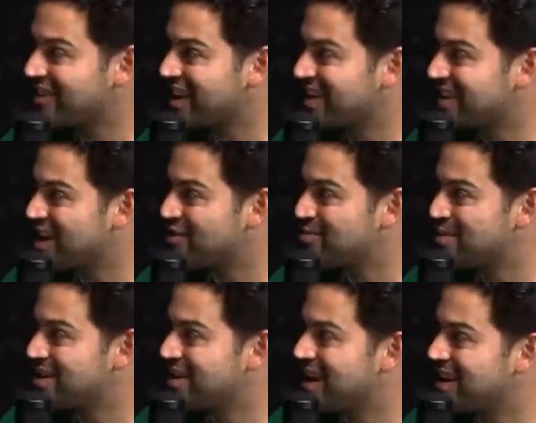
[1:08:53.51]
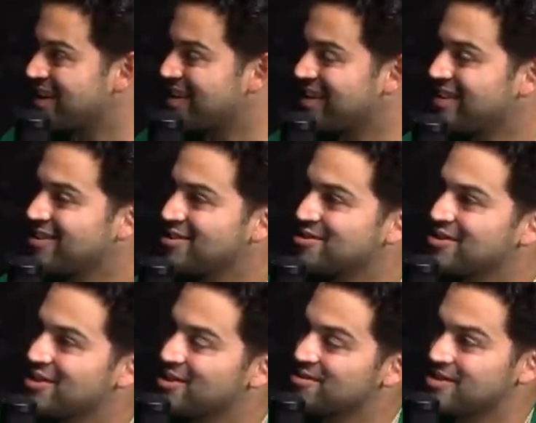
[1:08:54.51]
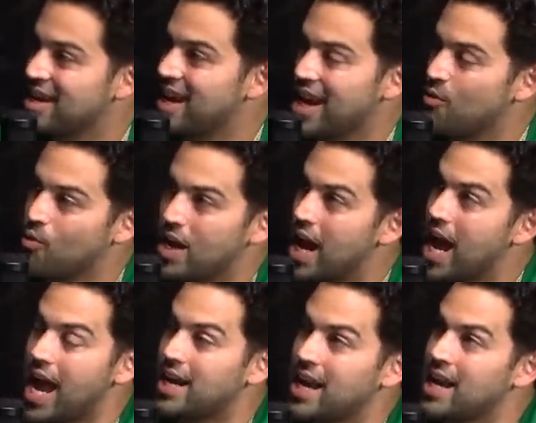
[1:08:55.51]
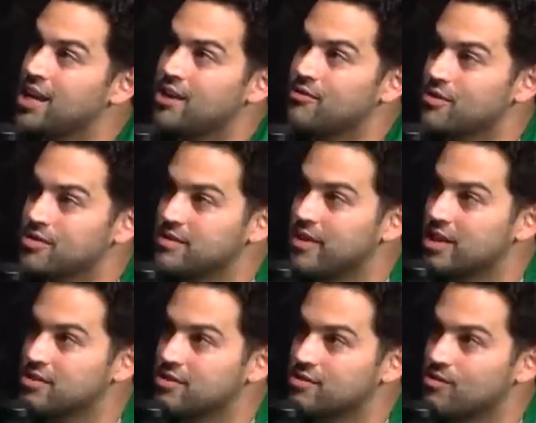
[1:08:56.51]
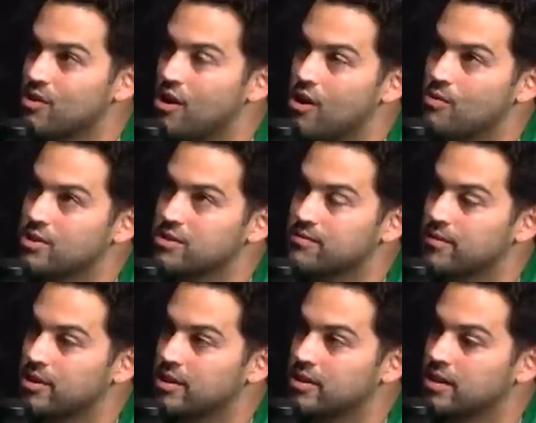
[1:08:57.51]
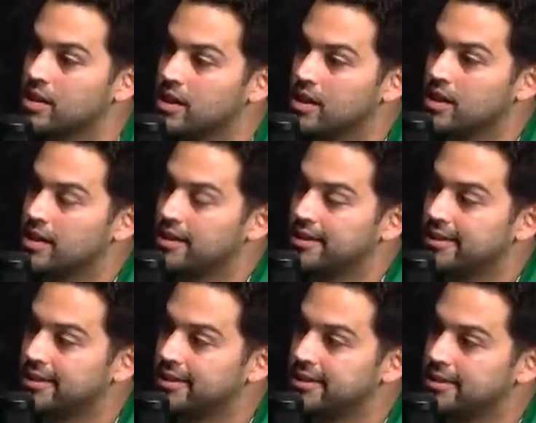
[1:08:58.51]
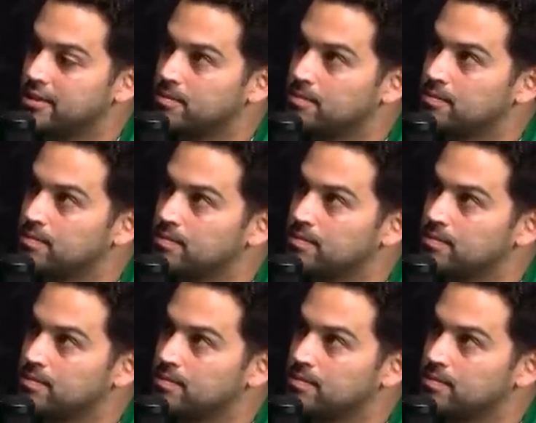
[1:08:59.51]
Like that would be like those those at what at any of those events. Those were always fun. Um,